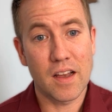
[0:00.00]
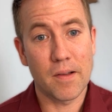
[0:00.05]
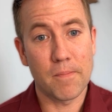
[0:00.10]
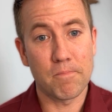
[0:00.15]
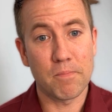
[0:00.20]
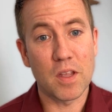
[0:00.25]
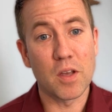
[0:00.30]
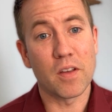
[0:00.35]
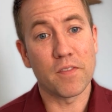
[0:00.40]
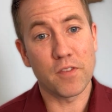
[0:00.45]

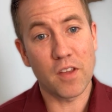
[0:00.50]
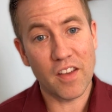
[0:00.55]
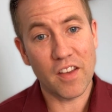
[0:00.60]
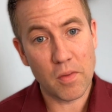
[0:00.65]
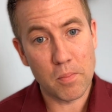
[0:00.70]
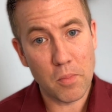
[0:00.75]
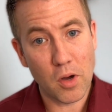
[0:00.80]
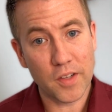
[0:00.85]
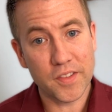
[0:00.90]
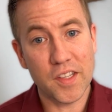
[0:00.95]
if you have a
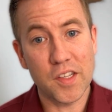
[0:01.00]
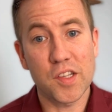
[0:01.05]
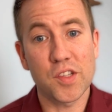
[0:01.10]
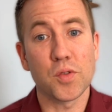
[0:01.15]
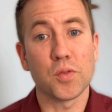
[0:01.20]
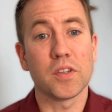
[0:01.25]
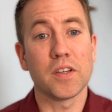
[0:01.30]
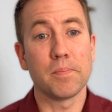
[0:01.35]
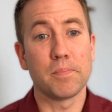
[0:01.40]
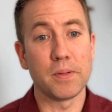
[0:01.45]

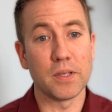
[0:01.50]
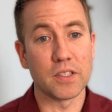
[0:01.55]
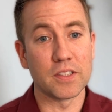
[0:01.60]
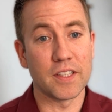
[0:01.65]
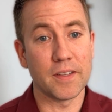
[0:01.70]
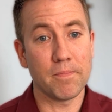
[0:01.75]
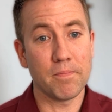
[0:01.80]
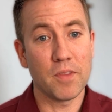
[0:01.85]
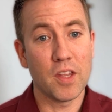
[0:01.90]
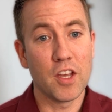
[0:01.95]
multi-story
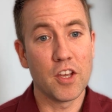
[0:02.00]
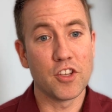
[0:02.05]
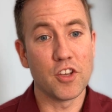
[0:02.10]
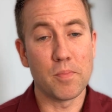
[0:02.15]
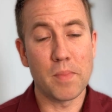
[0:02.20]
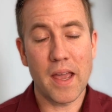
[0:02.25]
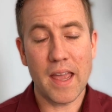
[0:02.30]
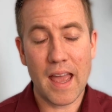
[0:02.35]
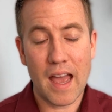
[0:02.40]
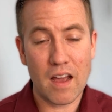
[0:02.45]
building, you
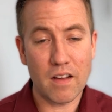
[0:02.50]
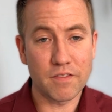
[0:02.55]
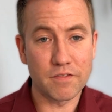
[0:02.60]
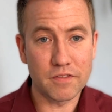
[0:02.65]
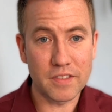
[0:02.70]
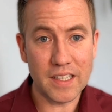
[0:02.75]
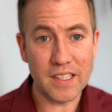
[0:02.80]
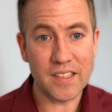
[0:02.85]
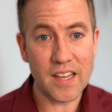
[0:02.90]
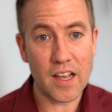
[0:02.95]
may have
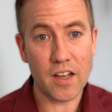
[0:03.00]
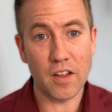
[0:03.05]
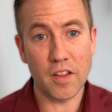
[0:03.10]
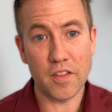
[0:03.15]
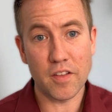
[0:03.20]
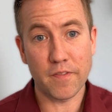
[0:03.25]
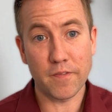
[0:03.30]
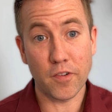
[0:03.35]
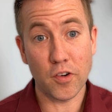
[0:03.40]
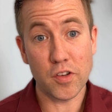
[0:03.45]
retail on the
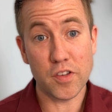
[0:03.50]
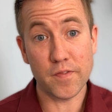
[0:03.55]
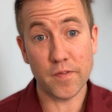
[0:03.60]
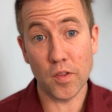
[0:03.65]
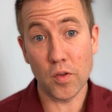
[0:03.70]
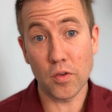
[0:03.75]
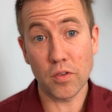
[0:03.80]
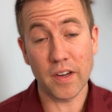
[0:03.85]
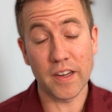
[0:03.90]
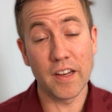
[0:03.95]
first
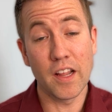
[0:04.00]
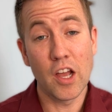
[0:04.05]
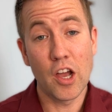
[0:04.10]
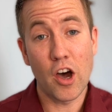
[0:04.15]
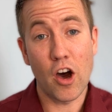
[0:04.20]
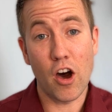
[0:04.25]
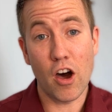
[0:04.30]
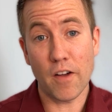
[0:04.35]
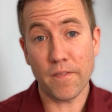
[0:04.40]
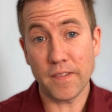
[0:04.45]
floor and
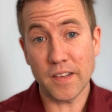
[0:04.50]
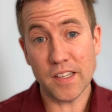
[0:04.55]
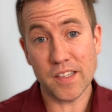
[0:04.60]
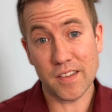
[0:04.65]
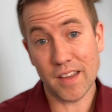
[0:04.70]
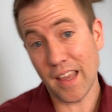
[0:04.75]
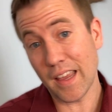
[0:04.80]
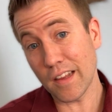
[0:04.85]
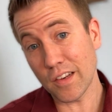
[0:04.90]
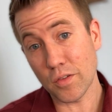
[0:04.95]
office
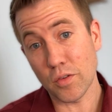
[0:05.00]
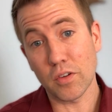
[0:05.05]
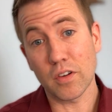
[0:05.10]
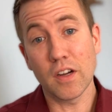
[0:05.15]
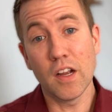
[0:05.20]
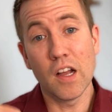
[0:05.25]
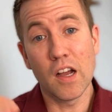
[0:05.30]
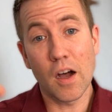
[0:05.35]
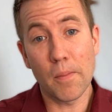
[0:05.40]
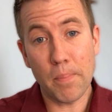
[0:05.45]
and or
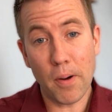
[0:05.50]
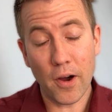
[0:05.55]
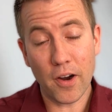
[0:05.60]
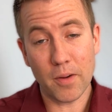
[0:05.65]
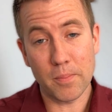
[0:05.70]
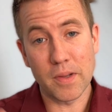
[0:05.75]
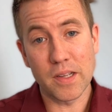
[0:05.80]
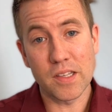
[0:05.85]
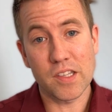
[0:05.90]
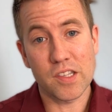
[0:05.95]

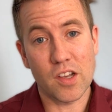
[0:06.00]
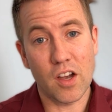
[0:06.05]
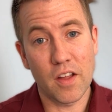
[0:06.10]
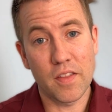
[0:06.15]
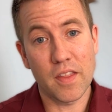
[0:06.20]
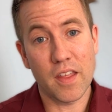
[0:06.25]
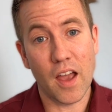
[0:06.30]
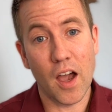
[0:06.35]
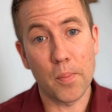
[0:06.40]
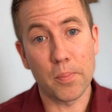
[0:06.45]
apartments on
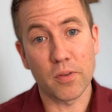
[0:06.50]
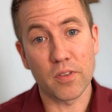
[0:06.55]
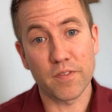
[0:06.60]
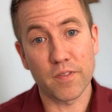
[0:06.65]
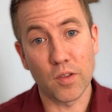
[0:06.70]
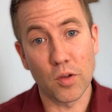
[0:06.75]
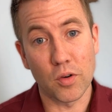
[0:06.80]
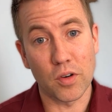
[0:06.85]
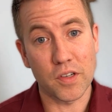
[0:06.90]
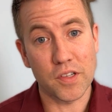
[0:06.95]
the upper
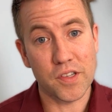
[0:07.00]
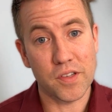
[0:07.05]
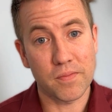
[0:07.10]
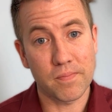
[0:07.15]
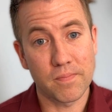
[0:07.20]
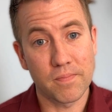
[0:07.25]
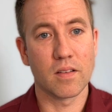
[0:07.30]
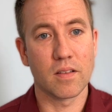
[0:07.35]
floors.